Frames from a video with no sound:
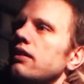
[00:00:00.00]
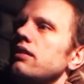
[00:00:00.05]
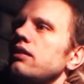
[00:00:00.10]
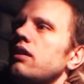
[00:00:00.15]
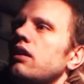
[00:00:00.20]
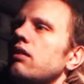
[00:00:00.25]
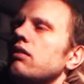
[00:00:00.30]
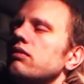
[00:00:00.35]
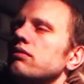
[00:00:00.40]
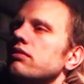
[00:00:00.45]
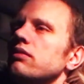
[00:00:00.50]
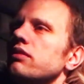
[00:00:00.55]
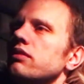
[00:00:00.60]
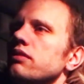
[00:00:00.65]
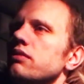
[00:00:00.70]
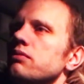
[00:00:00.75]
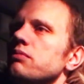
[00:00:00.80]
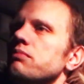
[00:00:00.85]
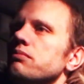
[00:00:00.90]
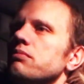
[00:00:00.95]
you know,
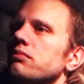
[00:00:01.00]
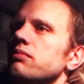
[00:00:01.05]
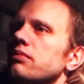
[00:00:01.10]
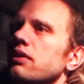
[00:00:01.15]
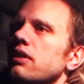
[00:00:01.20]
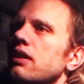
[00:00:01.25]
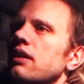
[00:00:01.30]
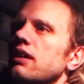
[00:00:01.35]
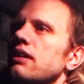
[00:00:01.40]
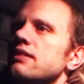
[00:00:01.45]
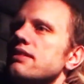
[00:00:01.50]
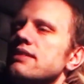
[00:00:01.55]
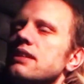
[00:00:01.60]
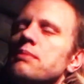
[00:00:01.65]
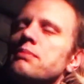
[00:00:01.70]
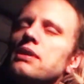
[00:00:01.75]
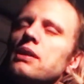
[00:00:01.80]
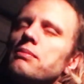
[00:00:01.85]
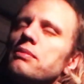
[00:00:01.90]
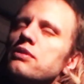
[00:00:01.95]
at the
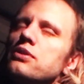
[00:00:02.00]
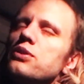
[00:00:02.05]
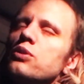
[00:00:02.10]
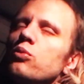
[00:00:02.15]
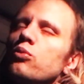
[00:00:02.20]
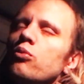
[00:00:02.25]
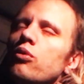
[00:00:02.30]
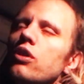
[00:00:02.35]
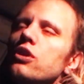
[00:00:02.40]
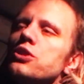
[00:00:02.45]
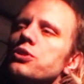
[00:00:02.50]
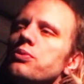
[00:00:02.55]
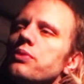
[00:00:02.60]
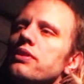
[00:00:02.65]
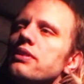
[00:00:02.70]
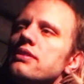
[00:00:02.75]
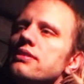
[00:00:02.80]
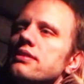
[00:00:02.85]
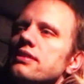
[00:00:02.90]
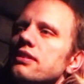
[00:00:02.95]
same time, there's no rush with
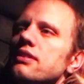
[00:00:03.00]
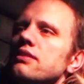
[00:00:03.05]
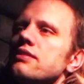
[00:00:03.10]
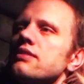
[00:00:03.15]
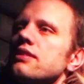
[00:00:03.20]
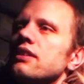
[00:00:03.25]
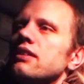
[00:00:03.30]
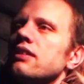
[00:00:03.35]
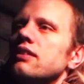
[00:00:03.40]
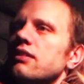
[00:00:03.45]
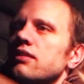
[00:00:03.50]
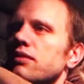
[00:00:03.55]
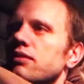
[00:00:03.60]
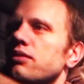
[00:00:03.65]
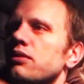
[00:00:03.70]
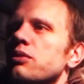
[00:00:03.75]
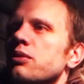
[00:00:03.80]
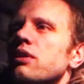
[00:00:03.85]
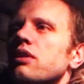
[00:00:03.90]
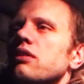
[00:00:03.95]
these things. Like,
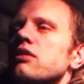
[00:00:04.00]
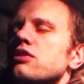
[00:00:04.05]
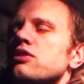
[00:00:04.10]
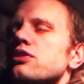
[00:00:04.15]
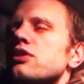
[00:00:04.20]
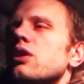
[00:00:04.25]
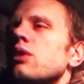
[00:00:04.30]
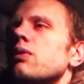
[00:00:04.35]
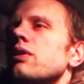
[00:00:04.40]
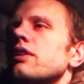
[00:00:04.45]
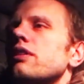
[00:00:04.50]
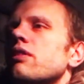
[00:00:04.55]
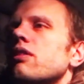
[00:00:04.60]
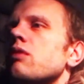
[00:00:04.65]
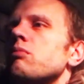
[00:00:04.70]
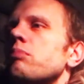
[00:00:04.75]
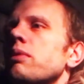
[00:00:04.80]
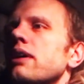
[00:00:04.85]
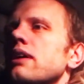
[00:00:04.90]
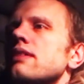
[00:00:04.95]
you can just go at your
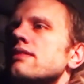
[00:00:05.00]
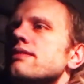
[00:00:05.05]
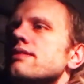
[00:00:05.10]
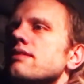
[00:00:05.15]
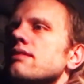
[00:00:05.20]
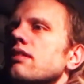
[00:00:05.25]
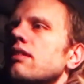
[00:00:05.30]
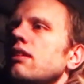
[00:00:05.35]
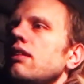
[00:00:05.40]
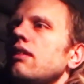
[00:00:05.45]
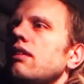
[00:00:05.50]
own pace,